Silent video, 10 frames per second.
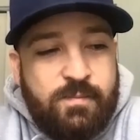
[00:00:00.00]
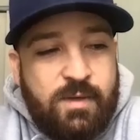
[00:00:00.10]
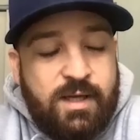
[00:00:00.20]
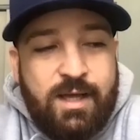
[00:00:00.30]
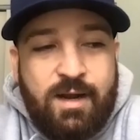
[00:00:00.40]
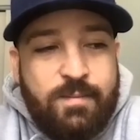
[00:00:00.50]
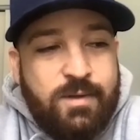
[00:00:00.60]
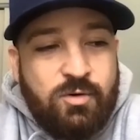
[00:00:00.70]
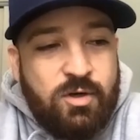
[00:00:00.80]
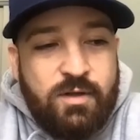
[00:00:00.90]
Again, I've
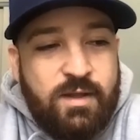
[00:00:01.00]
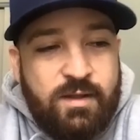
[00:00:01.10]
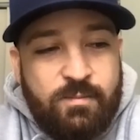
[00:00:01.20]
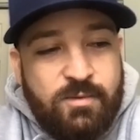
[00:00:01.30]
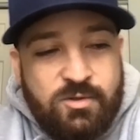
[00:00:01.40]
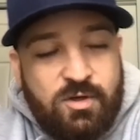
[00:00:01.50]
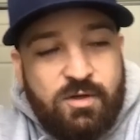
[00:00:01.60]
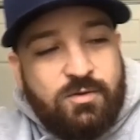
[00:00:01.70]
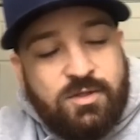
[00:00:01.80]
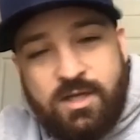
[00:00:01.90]
been drawing
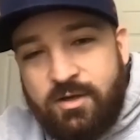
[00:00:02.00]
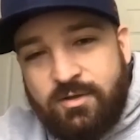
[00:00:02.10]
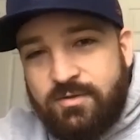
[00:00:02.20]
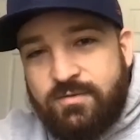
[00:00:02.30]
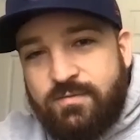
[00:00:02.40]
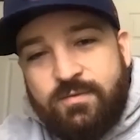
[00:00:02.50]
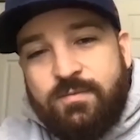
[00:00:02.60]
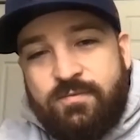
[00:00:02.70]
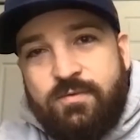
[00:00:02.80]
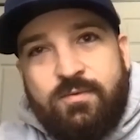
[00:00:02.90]
those characters
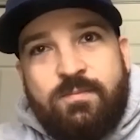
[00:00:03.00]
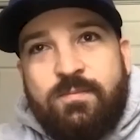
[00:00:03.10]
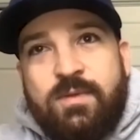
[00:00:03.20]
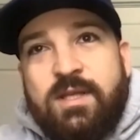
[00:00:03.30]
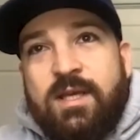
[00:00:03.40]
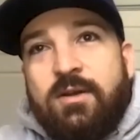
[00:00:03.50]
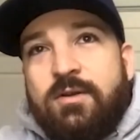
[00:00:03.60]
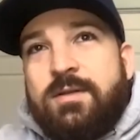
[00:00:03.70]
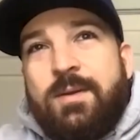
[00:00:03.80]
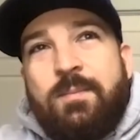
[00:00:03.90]
for years.